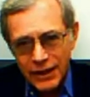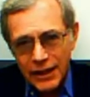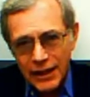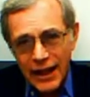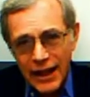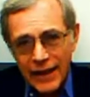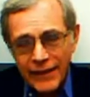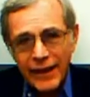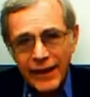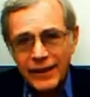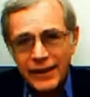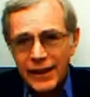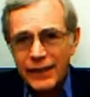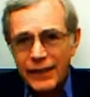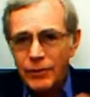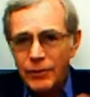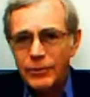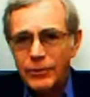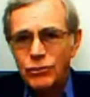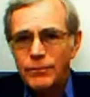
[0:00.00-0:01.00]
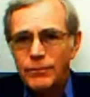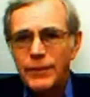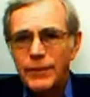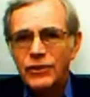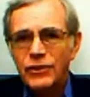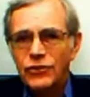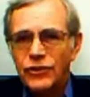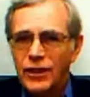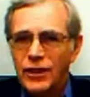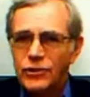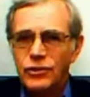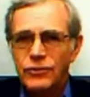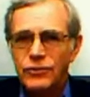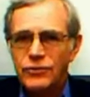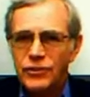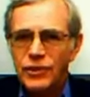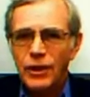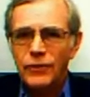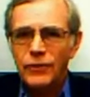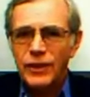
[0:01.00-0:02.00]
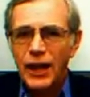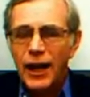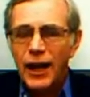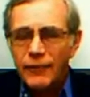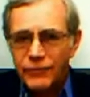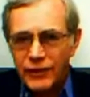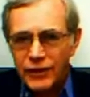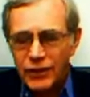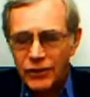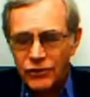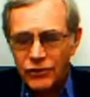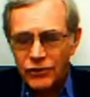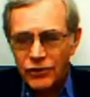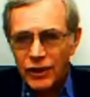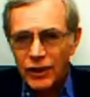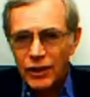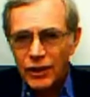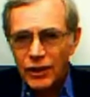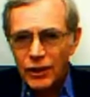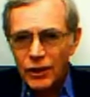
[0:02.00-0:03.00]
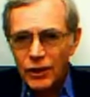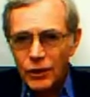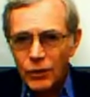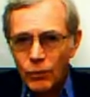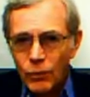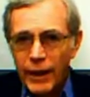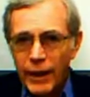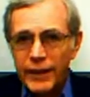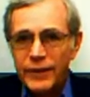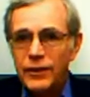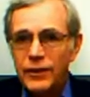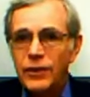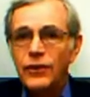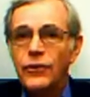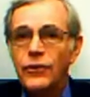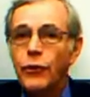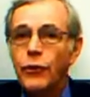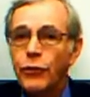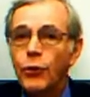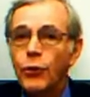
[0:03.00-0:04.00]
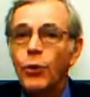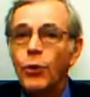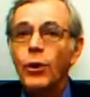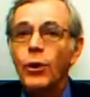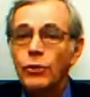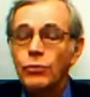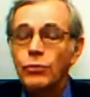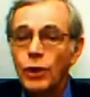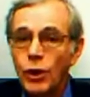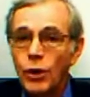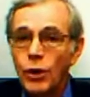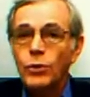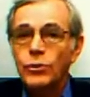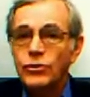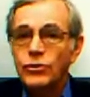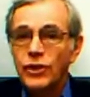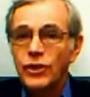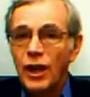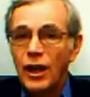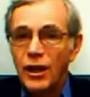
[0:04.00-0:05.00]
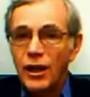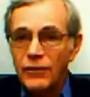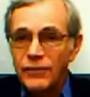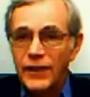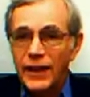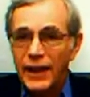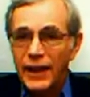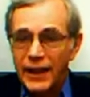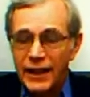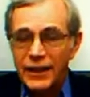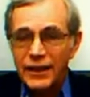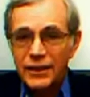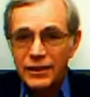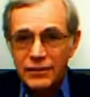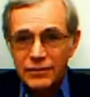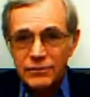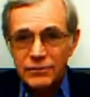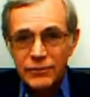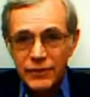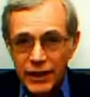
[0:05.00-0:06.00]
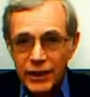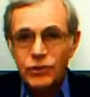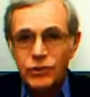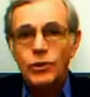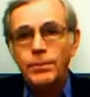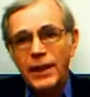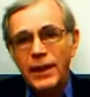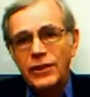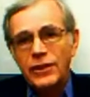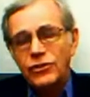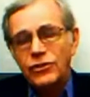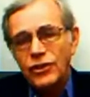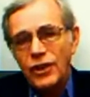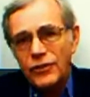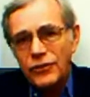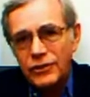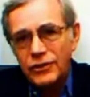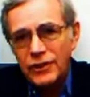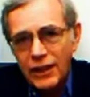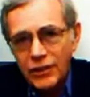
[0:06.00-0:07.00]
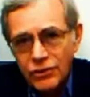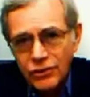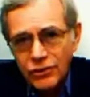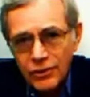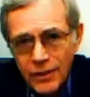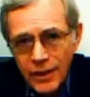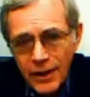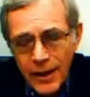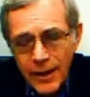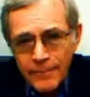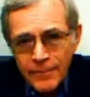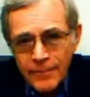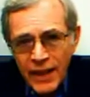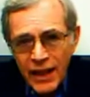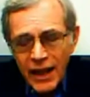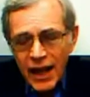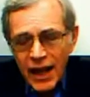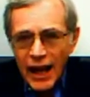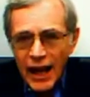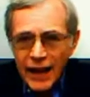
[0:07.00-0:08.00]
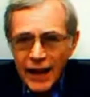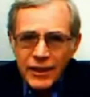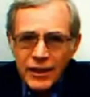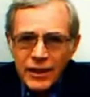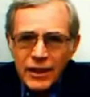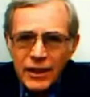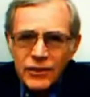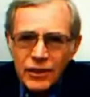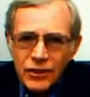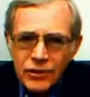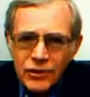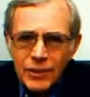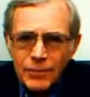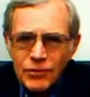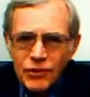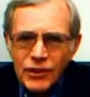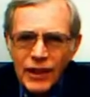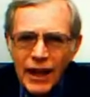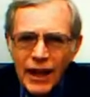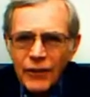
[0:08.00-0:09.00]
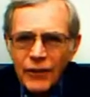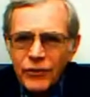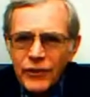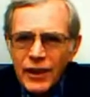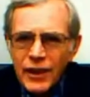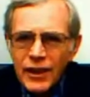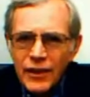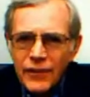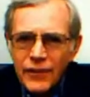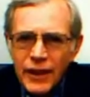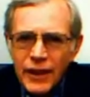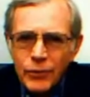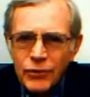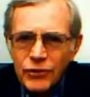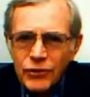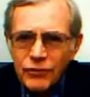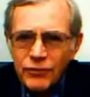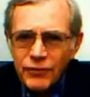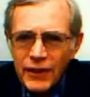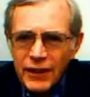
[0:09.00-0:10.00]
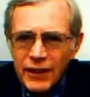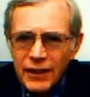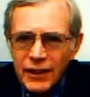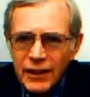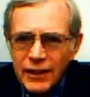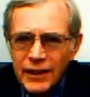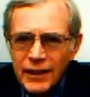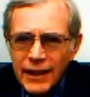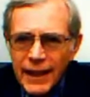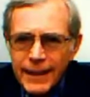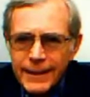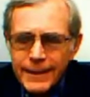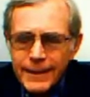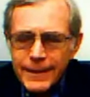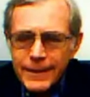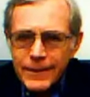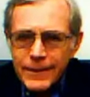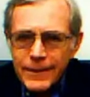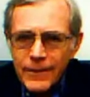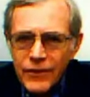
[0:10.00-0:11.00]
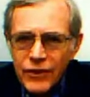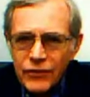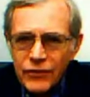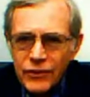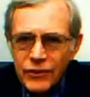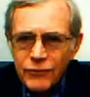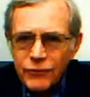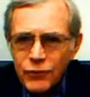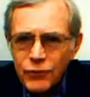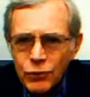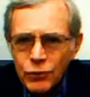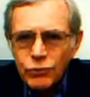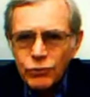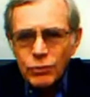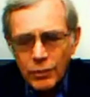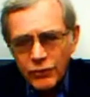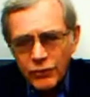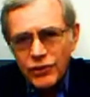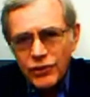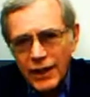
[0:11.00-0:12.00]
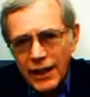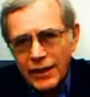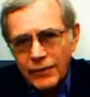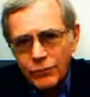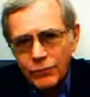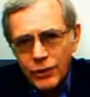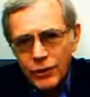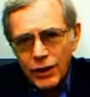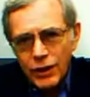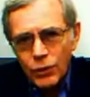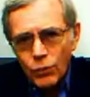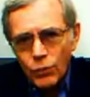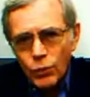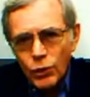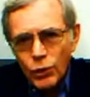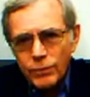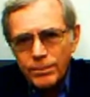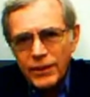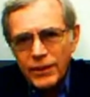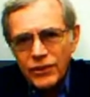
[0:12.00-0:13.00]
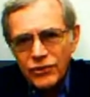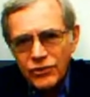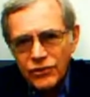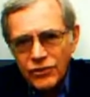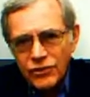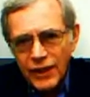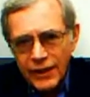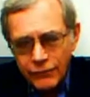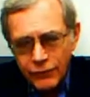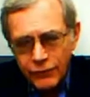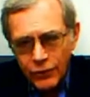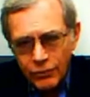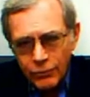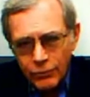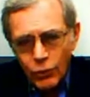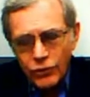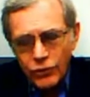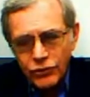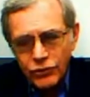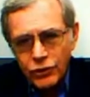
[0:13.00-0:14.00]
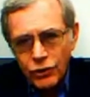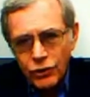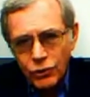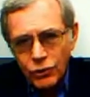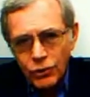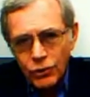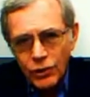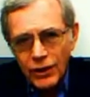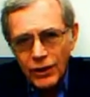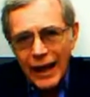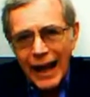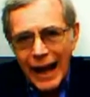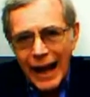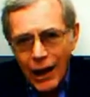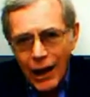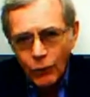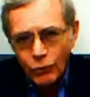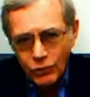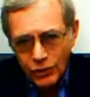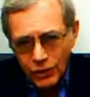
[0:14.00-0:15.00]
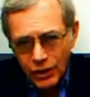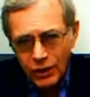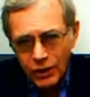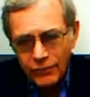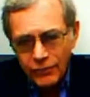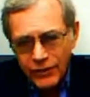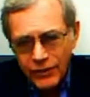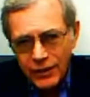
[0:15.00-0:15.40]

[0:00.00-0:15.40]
And that gave them a tremendous sense of self-confidence when the thought arose of a independent Southern nation. I think in the Deep South, there was a feeling that the future of slavery would be safer, more secure out of the